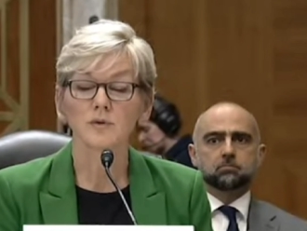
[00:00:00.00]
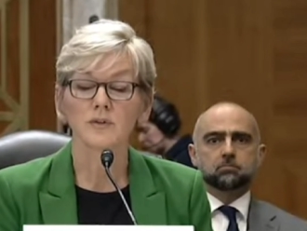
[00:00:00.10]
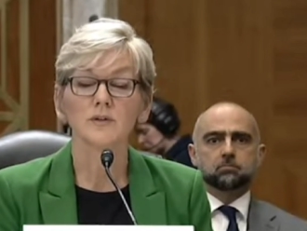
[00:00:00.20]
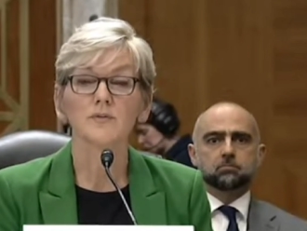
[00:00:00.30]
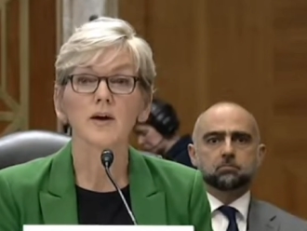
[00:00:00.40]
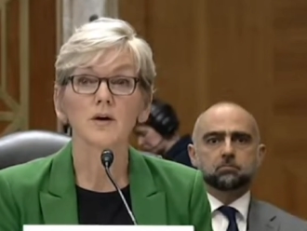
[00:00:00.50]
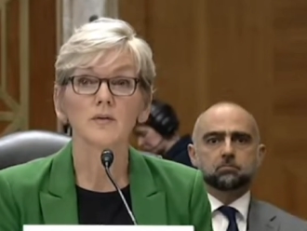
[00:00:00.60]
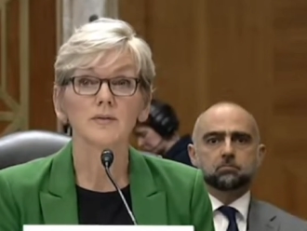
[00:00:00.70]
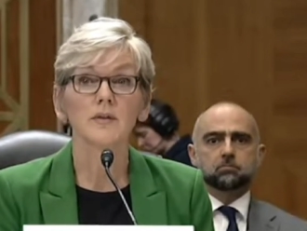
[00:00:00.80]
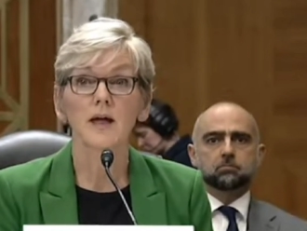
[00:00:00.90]
Speaker 1: community
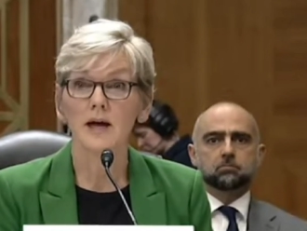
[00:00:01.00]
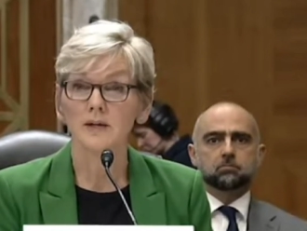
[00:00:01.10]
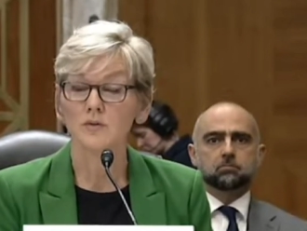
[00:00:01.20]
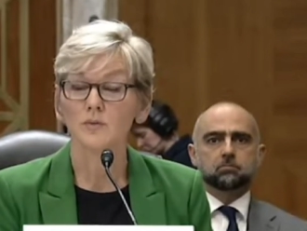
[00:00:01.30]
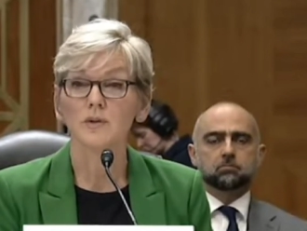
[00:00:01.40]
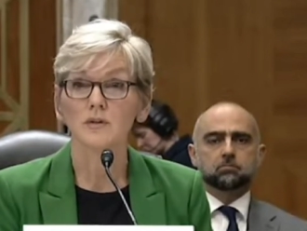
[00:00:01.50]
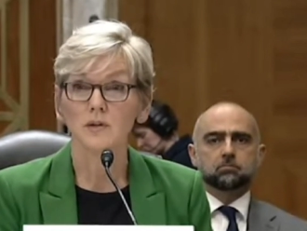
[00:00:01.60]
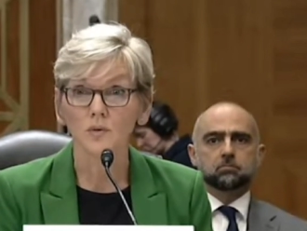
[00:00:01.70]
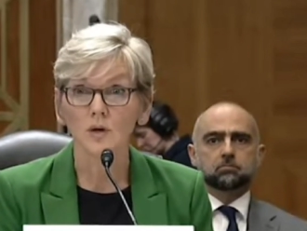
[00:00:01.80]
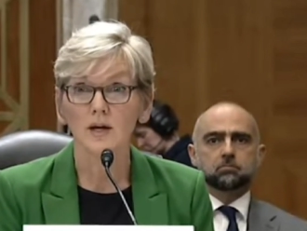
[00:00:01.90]
found that with
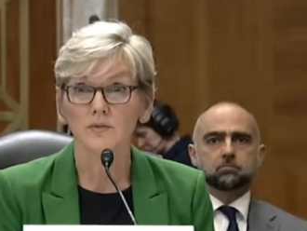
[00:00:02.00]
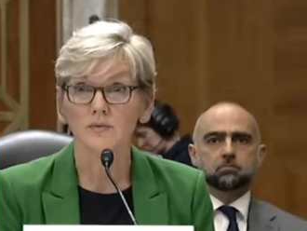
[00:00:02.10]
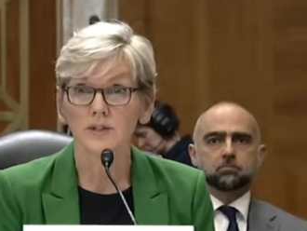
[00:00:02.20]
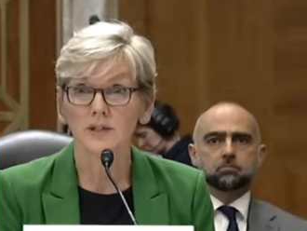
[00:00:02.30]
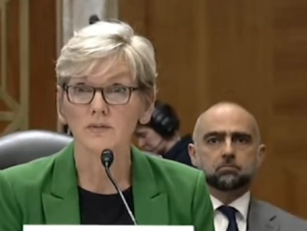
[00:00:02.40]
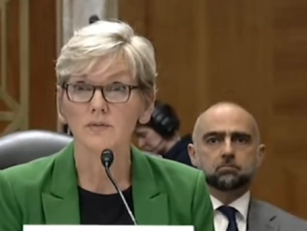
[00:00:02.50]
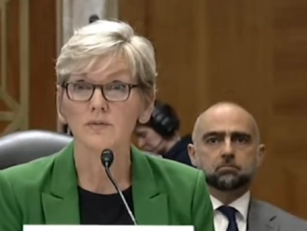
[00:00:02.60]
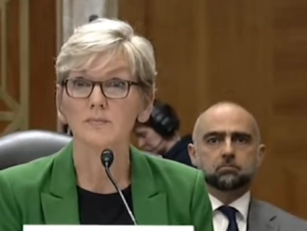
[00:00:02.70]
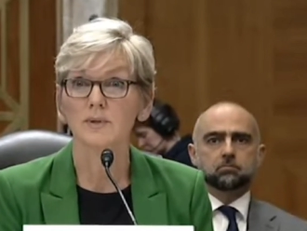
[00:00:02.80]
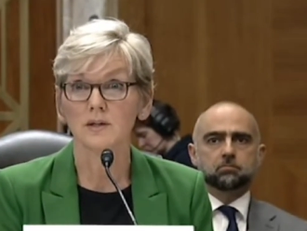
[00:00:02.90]
low
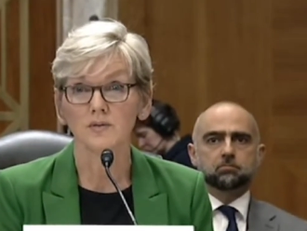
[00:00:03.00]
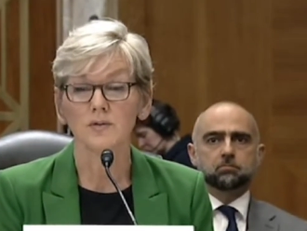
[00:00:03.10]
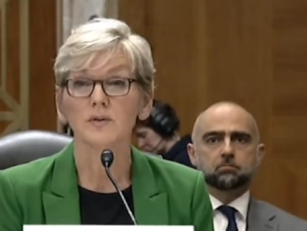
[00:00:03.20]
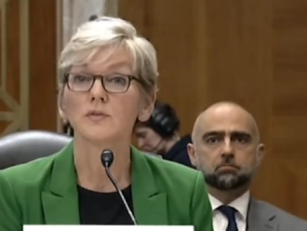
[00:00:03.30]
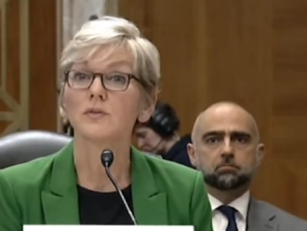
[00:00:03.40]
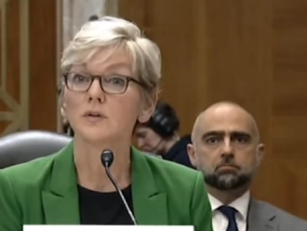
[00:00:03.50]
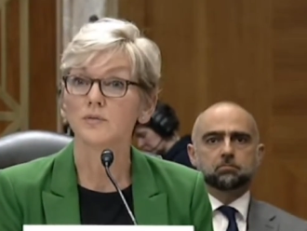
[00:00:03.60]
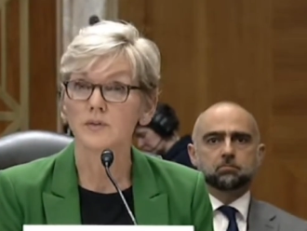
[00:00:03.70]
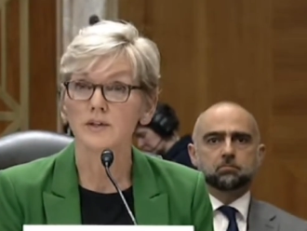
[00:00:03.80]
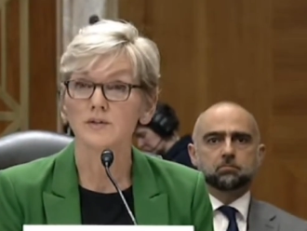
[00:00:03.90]
confidence because there is
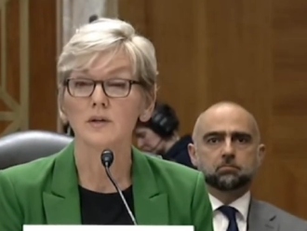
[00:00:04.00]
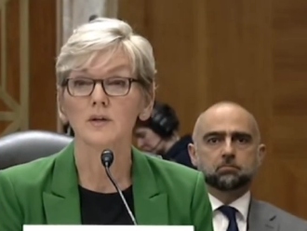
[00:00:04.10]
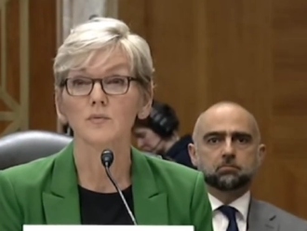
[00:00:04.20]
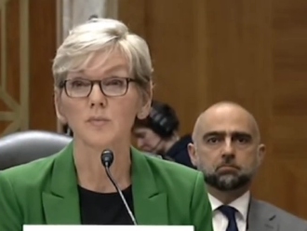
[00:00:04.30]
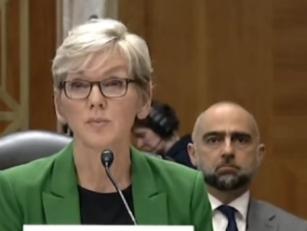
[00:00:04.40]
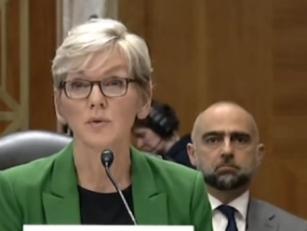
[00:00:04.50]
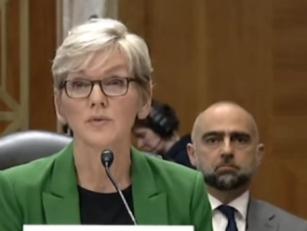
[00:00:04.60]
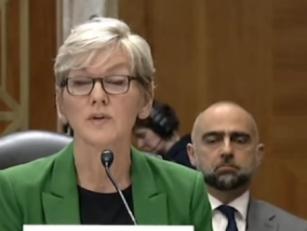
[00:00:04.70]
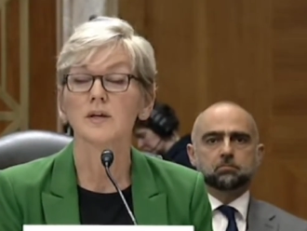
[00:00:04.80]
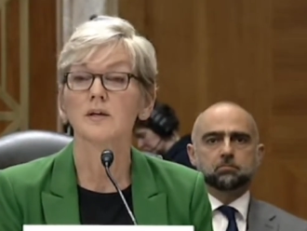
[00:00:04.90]
conflicting
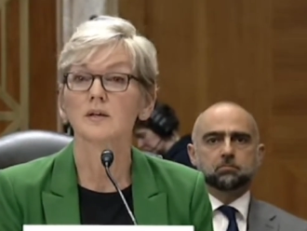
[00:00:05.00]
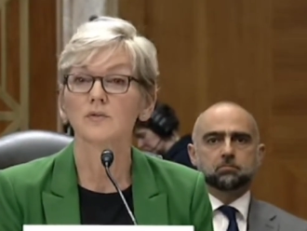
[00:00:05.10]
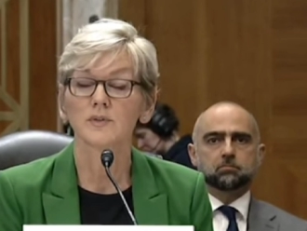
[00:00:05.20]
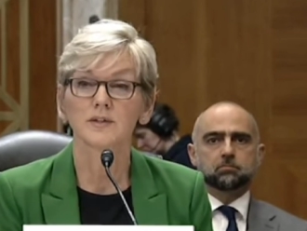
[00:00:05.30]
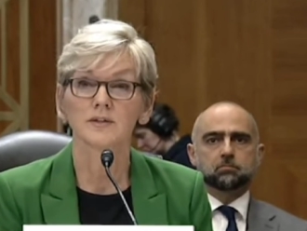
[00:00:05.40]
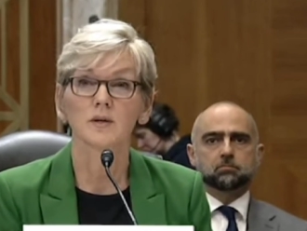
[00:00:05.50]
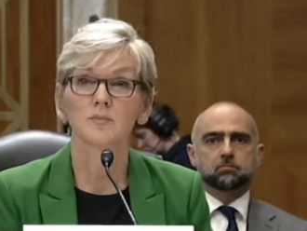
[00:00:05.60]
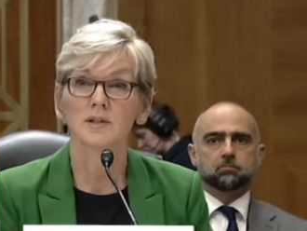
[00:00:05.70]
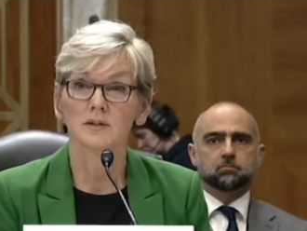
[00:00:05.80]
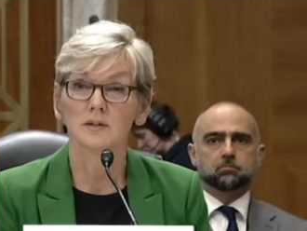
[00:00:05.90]
reports and a conflicting
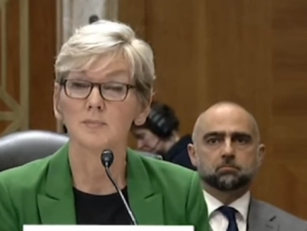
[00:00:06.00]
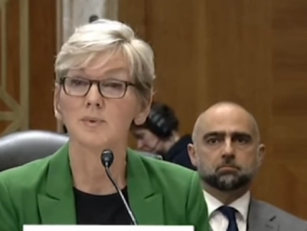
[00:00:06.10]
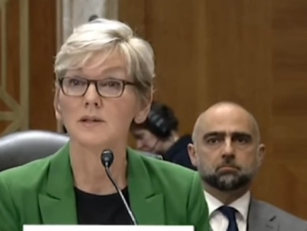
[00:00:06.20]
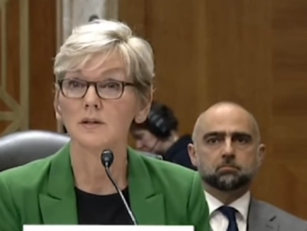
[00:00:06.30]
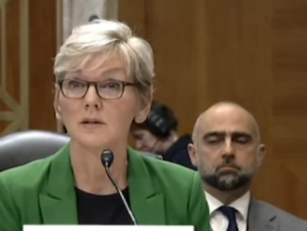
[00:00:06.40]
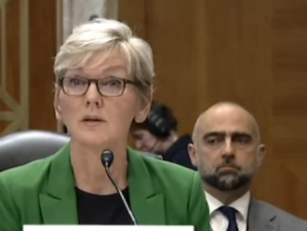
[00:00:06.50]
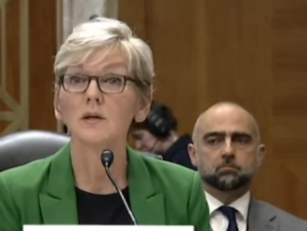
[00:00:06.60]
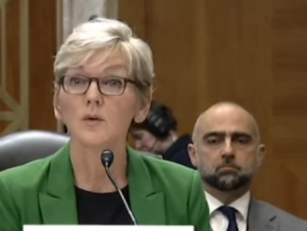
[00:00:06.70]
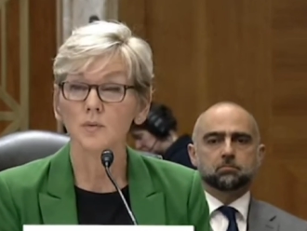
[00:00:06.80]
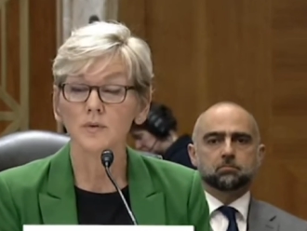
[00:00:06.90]
opi opinion
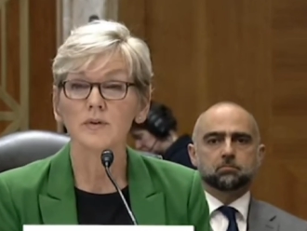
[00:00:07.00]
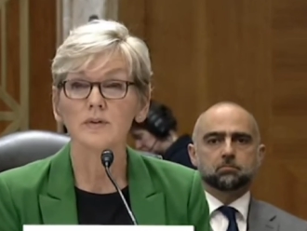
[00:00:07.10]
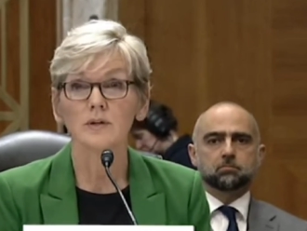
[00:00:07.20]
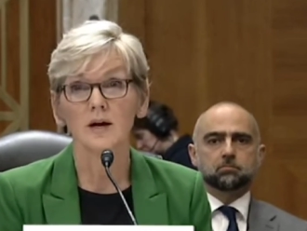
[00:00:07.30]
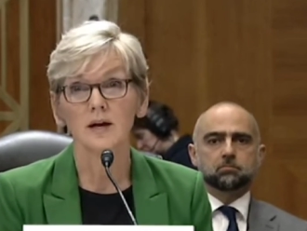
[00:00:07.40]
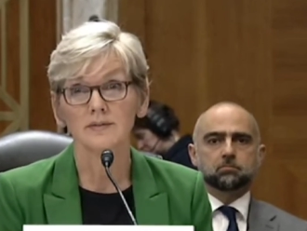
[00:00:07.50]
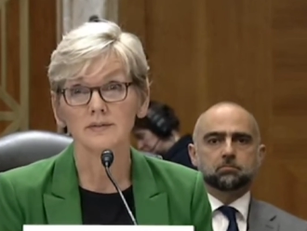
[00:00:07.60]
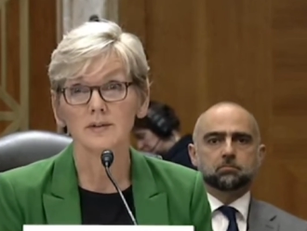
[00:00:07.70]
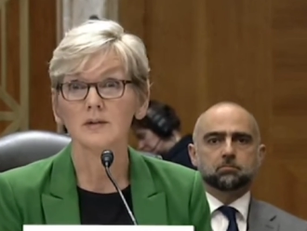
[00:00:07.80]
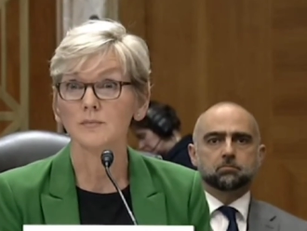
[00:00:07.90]
within the
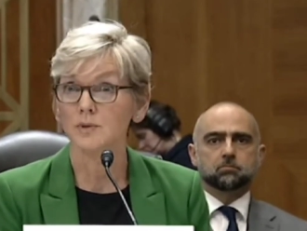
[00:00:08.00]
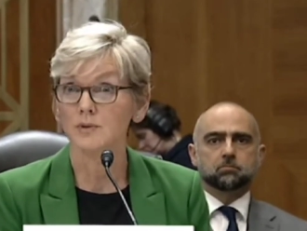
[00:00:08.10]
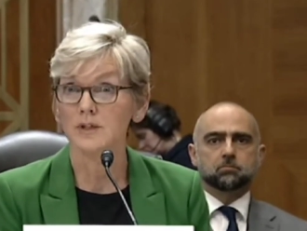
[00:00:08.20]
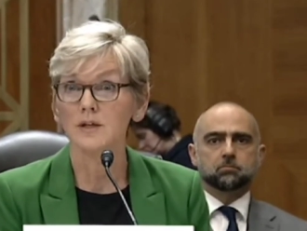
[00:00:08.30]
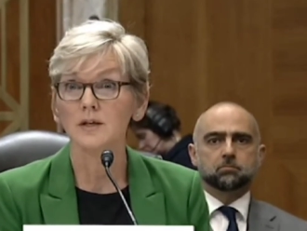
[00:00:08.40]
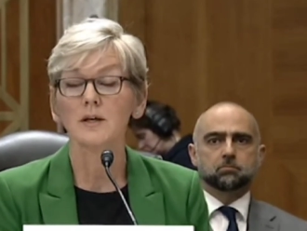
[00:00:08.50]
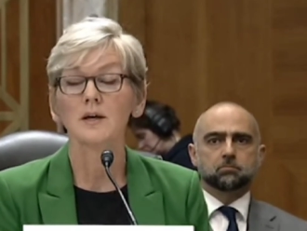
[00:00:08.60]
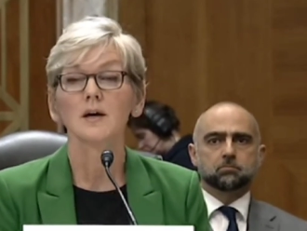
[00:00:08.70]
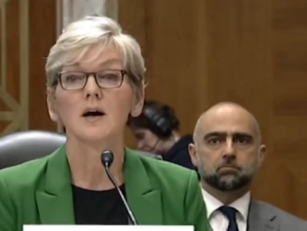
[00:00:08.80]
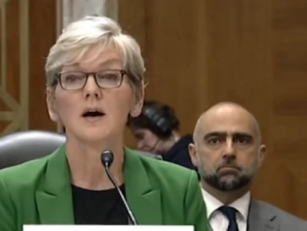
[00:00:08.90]
IC community.
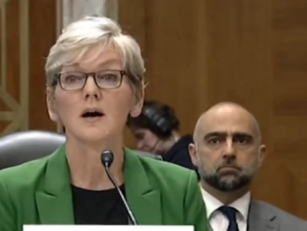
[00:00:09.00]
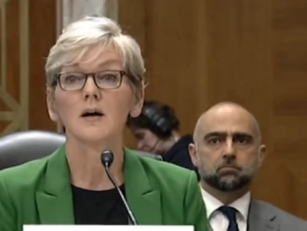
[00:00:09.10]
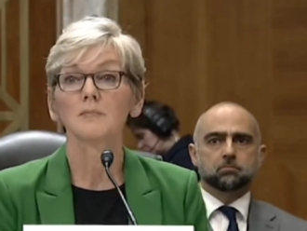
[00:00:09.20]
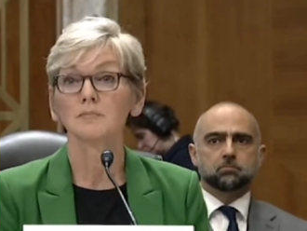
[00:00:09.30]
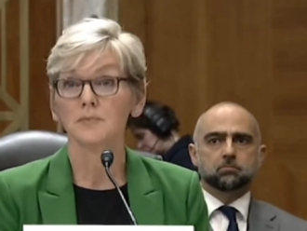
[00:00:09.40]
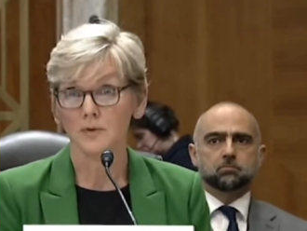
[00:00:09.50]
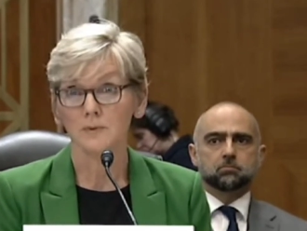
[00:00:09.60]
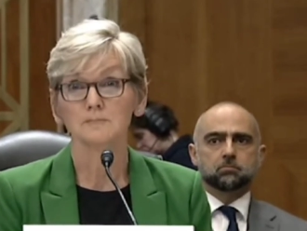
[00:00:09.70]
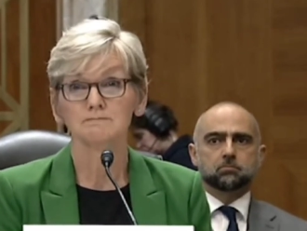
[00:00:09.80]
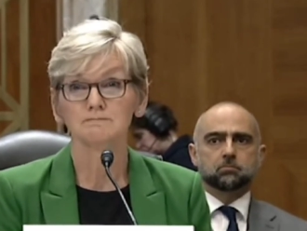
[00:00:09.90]
Um,
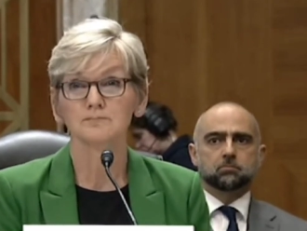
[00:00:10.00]
so.